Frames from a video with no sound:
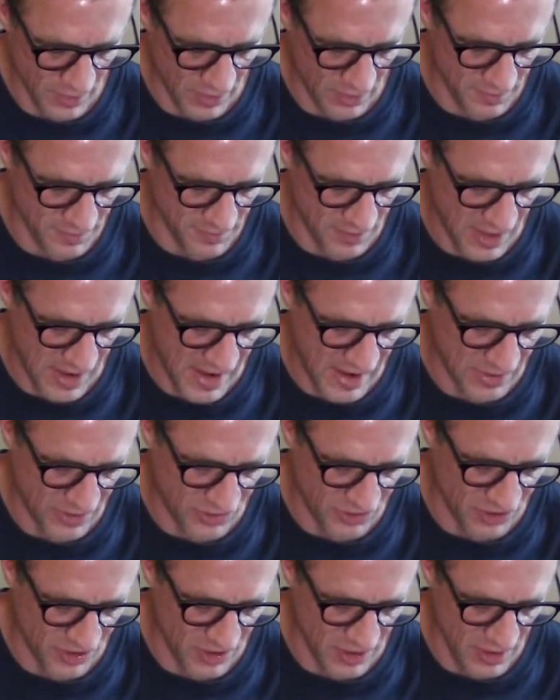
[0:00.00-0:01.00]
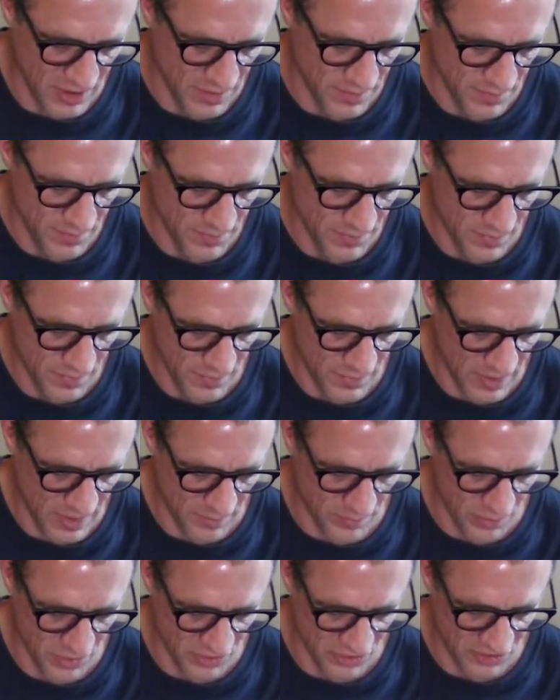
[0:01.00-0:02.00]
a flange here
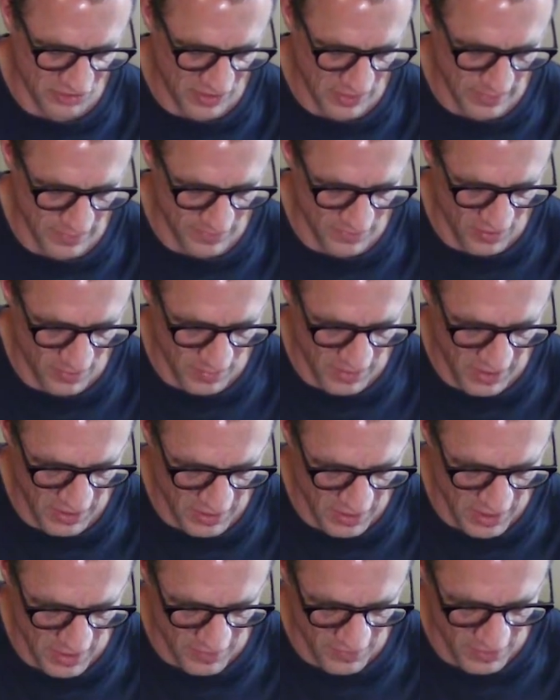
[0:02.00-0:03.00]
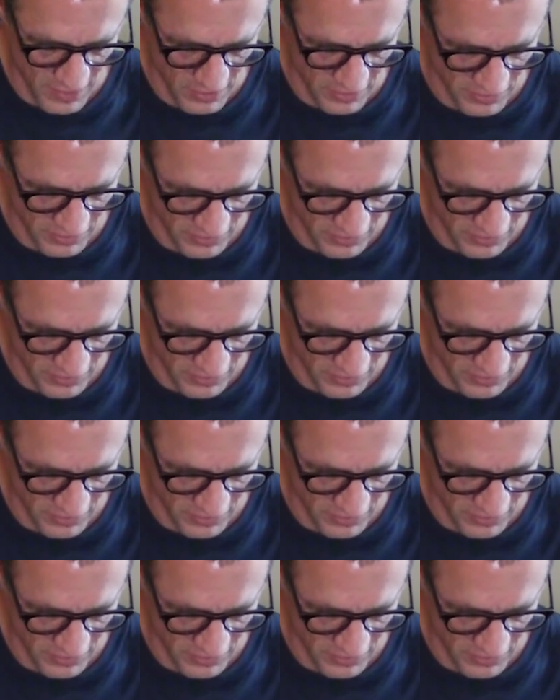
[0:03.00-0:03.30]
that pushed up from my carving,